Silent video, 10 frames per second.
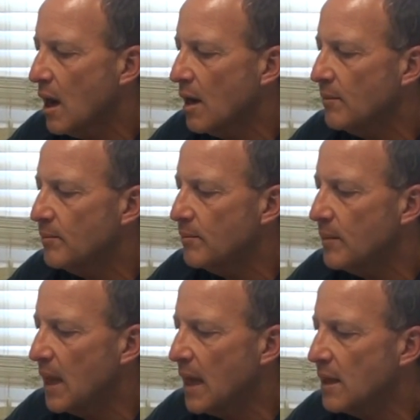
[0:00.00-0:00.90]
Um,
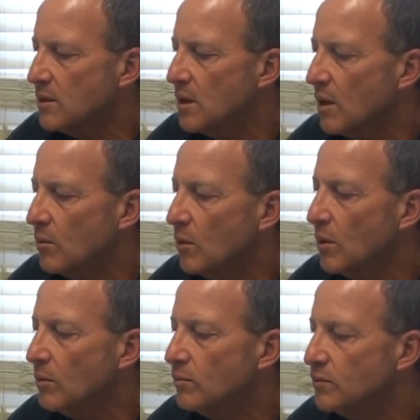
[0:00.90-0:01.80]
and uh,
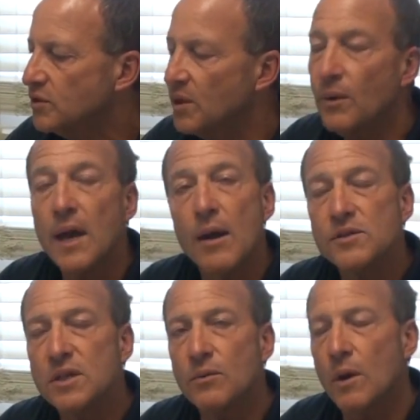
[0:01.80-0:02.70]
we'll see
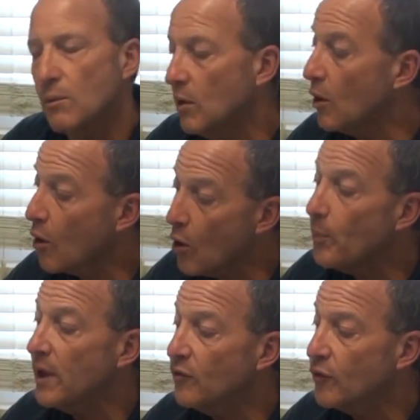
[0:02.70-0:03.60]
what see what we're
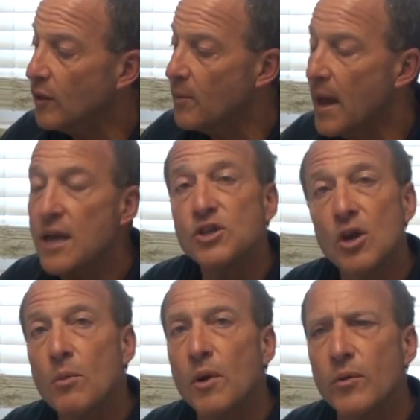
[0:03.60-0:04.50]
hoping for the
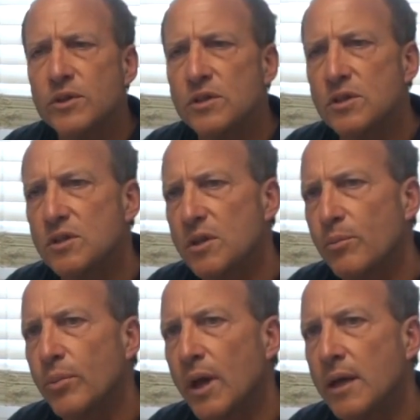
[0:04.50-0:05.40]
angioma, which is just
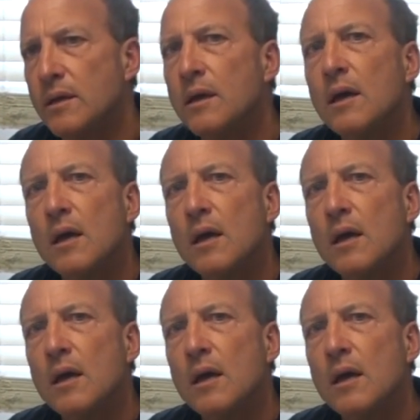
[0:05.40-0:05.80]
a blood,